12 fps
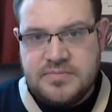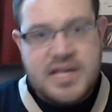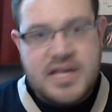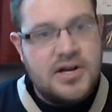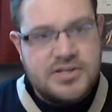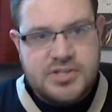
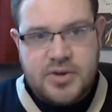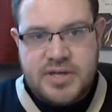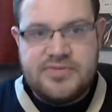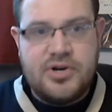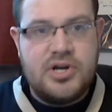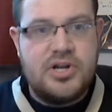He also
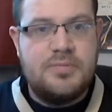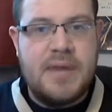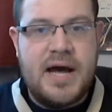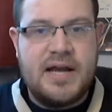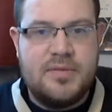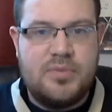has very good
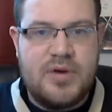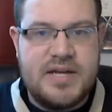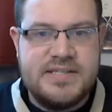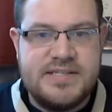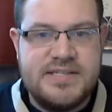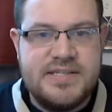pocket
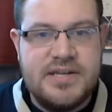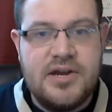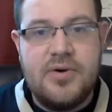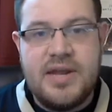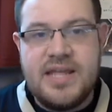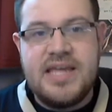presence,
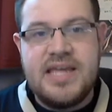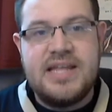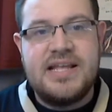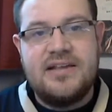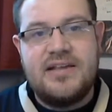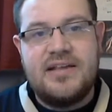and again,
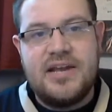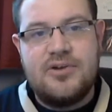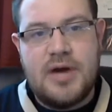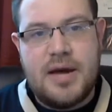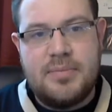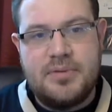kind of like
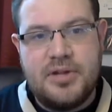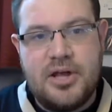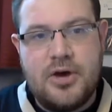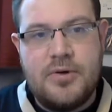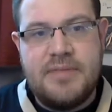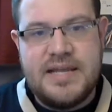
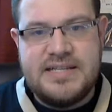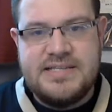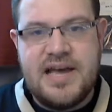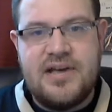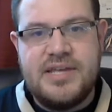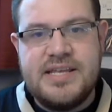Garoppolo and
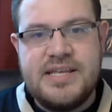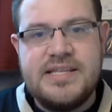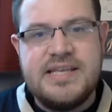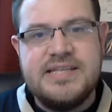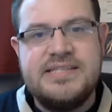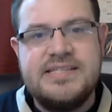Manziel,
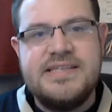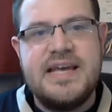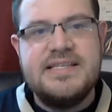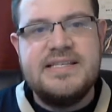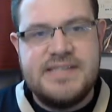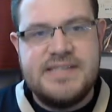he
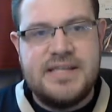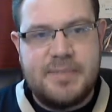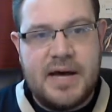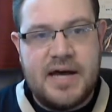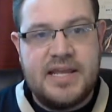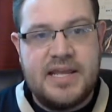stays in the
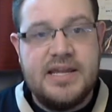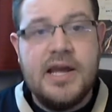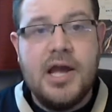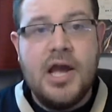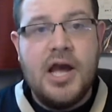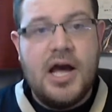
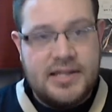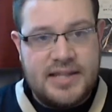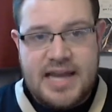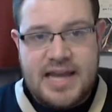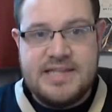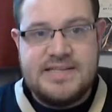pocket a
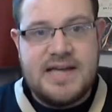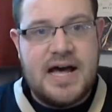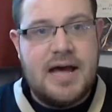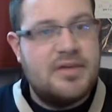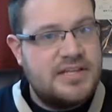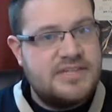lot of the
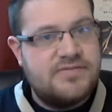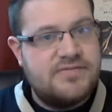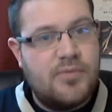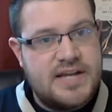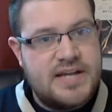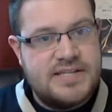time, at least
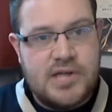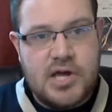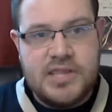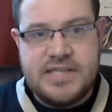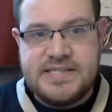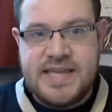from what I
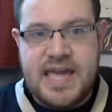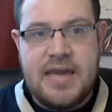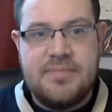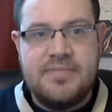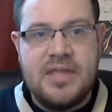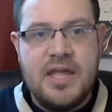saw in this
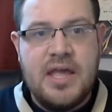game.